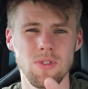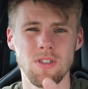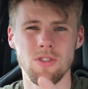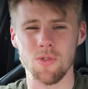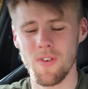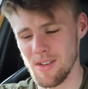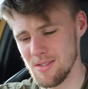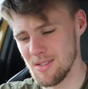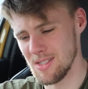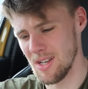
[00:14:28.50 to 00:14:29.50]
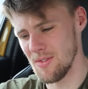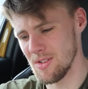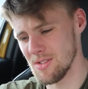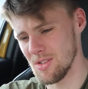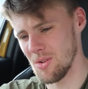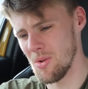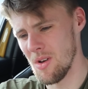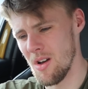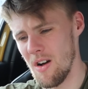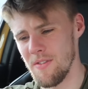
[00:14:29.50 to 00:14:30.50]
2007, so
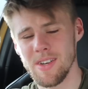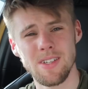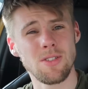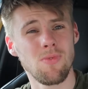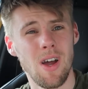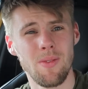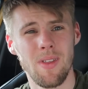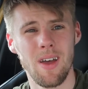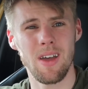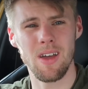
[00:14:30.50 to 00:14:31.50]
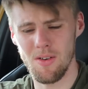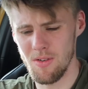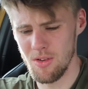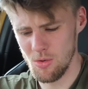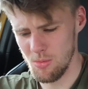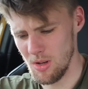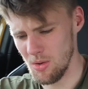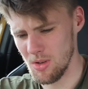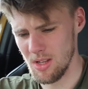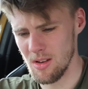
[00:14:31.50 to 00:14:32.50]
I think it's around that era you'll be
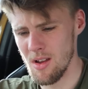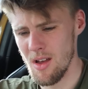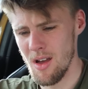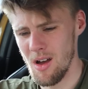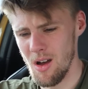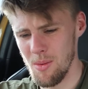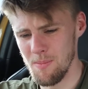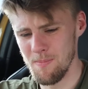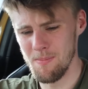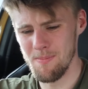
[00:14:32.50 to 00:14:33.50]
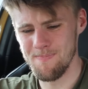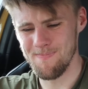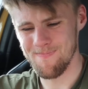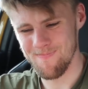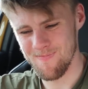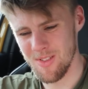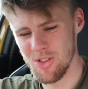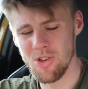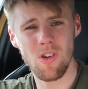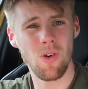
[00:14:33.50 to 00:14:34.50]
looking. To
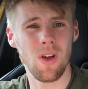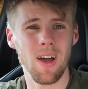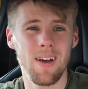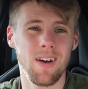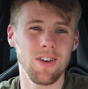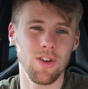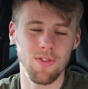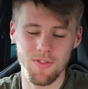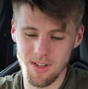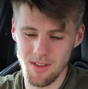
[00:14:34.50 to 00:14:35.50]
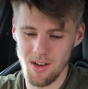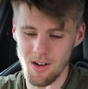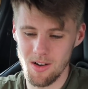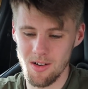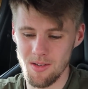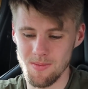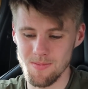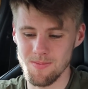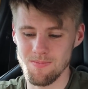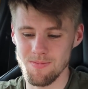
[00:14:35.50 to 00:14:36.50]
look at, I don't think they're
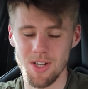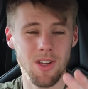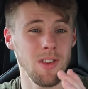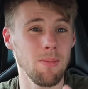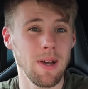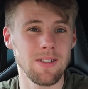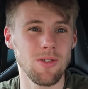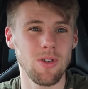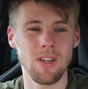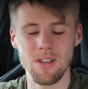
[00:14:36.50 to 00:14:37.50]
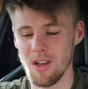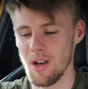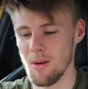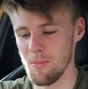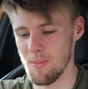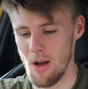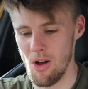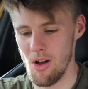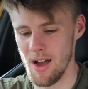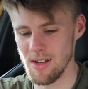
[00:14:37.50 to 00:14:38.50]
not the best looking
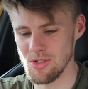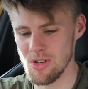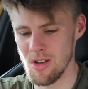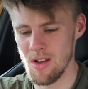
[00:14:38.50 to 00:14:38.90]
hot hatch,